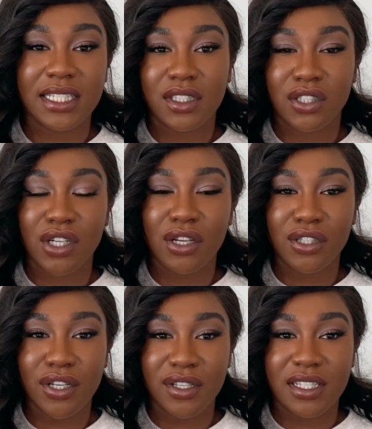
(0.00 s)
So don't
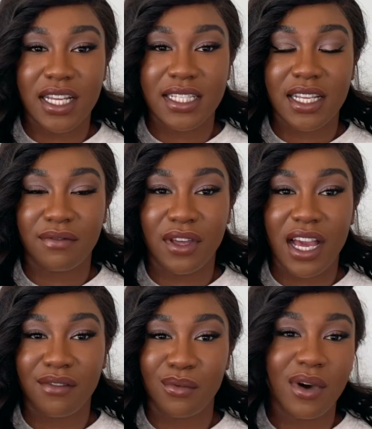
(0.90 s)
use this if you
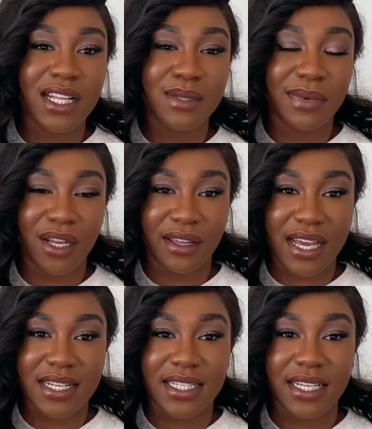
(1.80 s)
have white
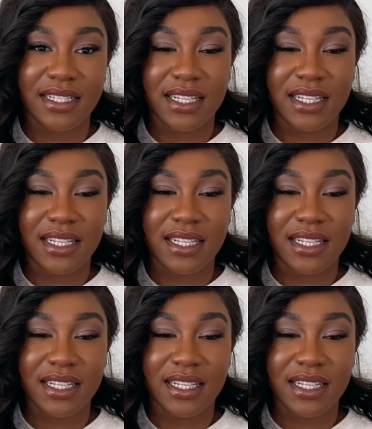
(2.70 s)
pillowcases.